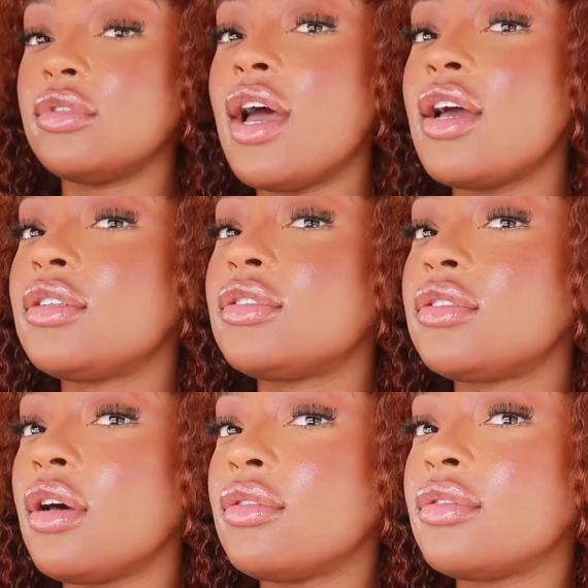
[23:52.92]
that is
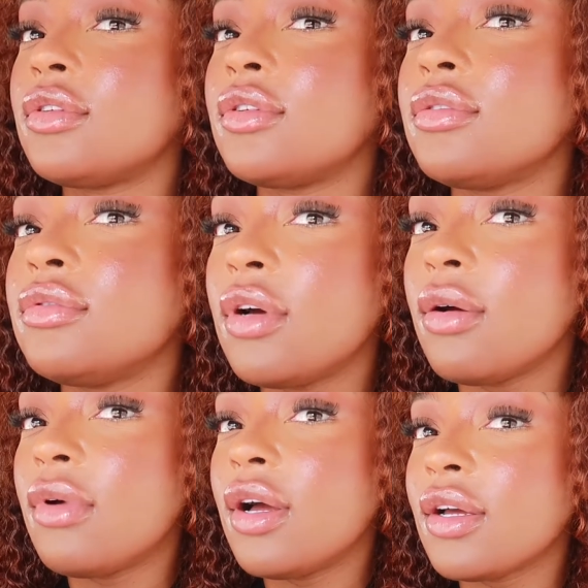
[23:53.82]
so cute.
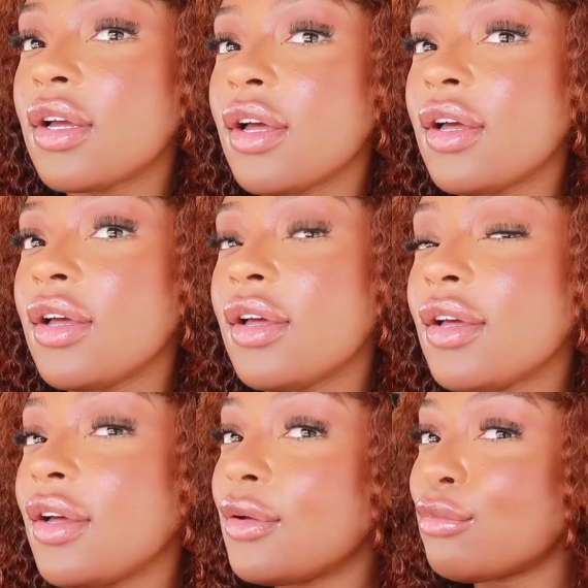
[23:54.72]
Oh my
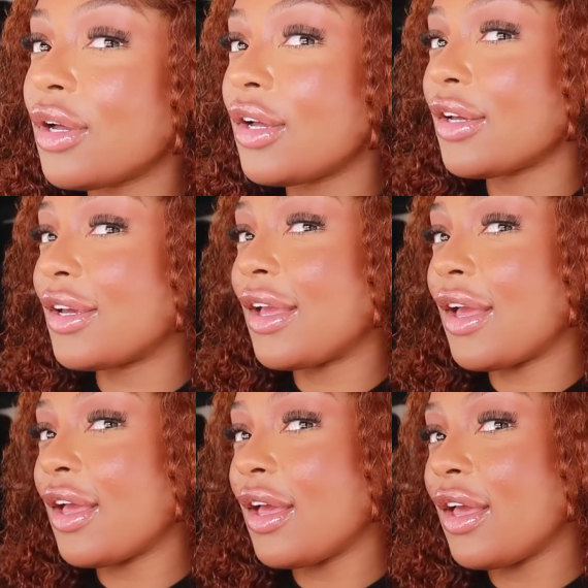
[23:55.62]
god. Oh my
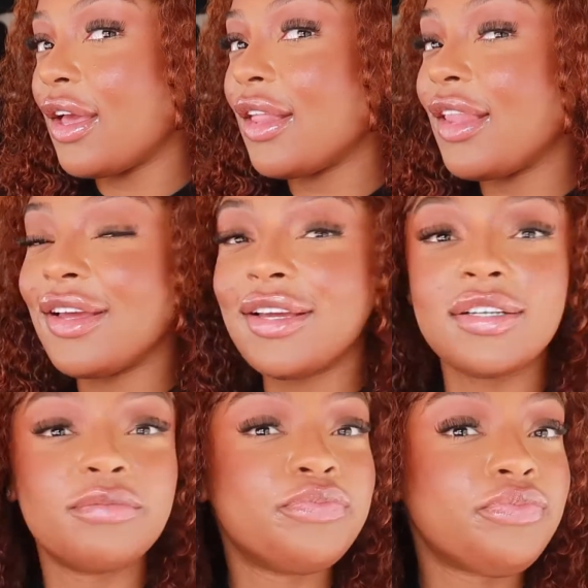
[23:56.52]
god.
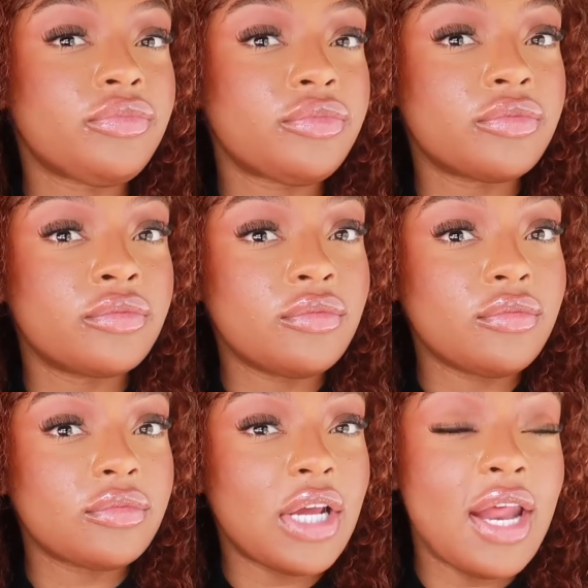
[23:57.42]

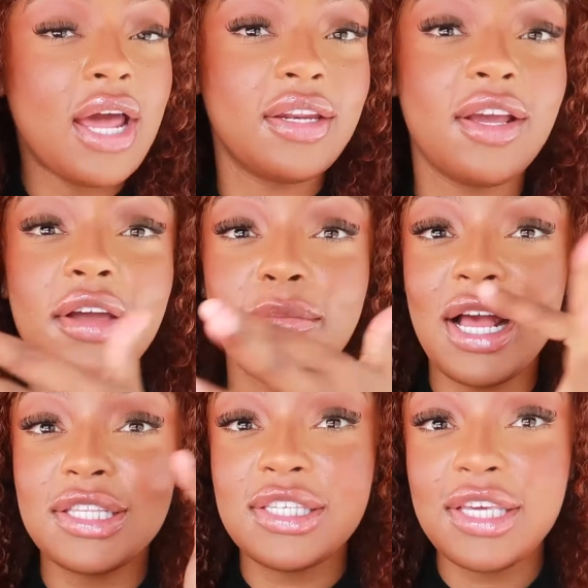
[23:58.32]
Like, now I need to go get
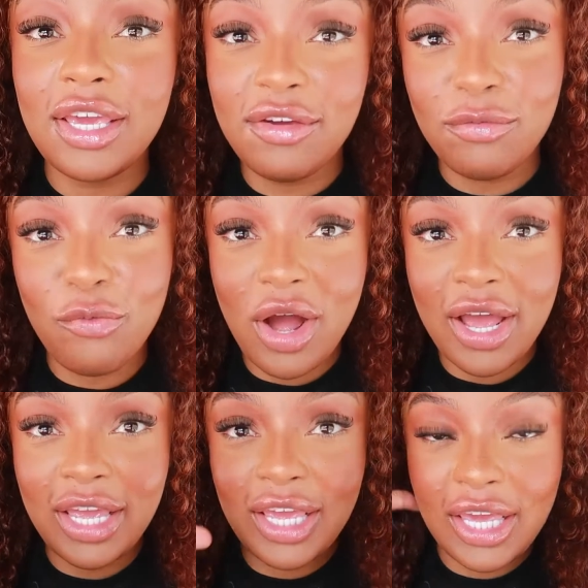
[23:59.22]
my teeth
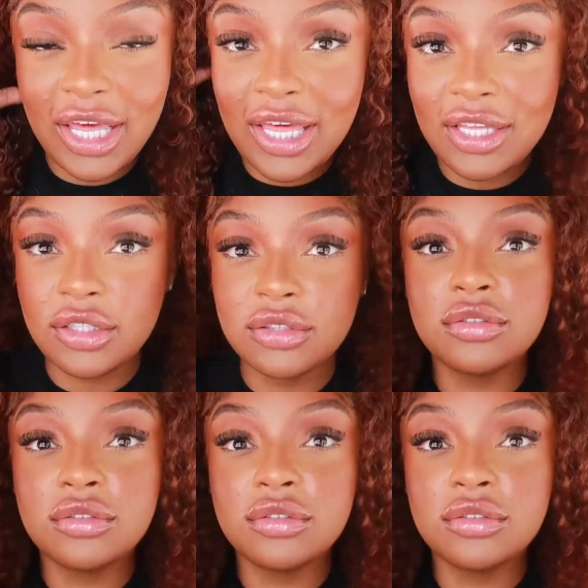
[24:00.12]
whitened